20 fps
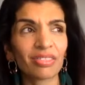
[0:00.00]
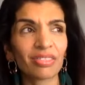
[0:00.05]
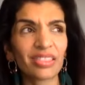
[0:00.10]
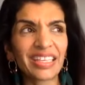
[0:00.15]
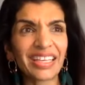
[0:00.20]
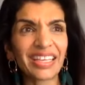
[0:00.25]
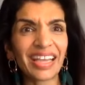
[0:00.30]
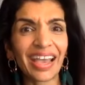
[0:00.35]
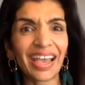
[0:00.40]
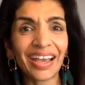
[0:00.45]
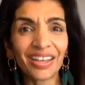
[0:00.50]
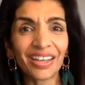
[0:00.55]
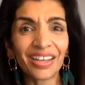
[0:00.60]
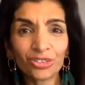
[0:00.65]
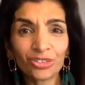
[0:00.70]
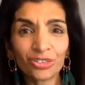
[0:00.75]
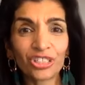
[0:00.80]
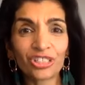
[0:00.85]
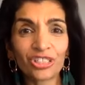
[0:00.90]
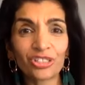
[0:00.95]
the
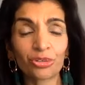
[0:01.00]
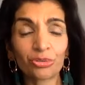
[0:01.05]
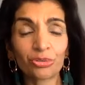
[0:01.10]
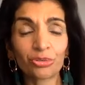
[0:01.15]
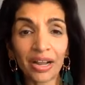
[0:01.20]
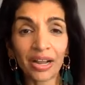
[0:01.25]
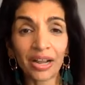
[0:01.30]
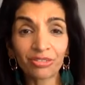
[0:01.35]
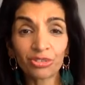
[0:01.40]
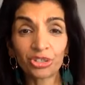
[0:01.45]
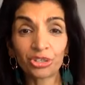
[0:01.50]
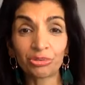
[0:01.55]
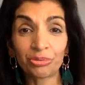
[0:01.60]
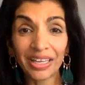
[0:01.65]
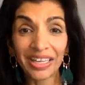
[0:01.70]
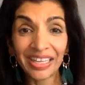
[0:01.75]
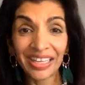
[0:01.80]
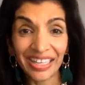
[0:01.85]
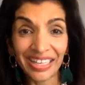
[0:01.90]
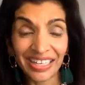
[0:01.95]
energies around you
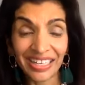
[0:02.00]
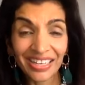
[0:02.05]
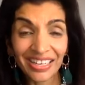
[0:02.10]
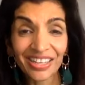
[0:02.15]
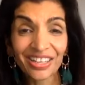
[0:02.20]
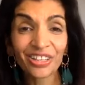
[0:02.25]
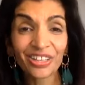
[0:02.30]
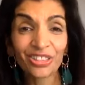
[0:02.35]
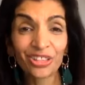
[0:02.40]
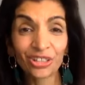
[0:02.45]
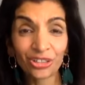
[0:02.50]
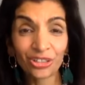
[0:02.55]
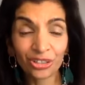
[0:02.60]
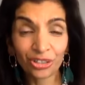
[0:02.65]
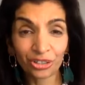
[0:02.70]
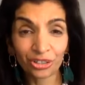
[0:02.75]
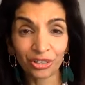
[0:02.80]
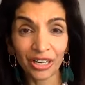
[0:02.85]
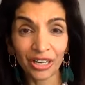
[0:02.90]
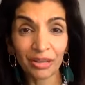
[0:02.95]
in the
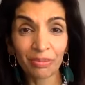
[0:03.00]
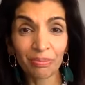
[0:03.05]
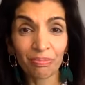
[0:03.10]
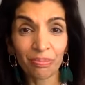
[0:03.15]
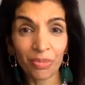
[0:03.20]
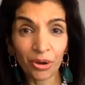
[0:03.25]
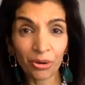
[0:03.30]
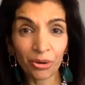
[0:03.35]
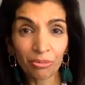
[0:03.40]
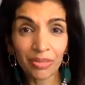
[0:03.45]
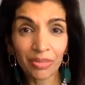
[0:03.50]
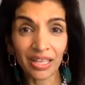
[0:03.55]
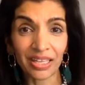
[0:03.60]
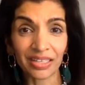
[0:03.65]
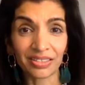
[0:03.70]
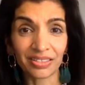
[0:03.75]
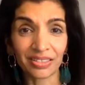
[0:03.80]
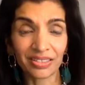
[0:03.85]
current moment